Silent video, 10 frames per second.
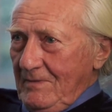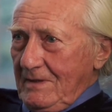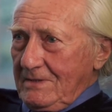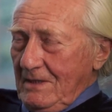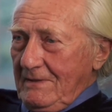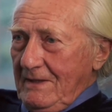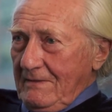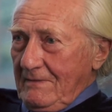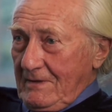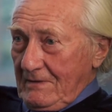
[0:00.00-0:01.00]
until
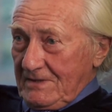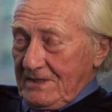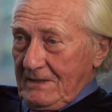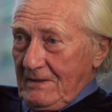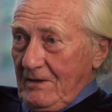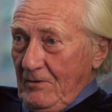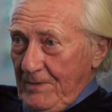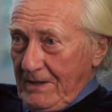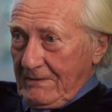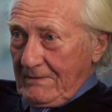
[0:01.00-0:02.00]
they can see an
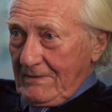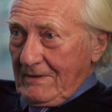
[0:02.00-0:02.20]
opening.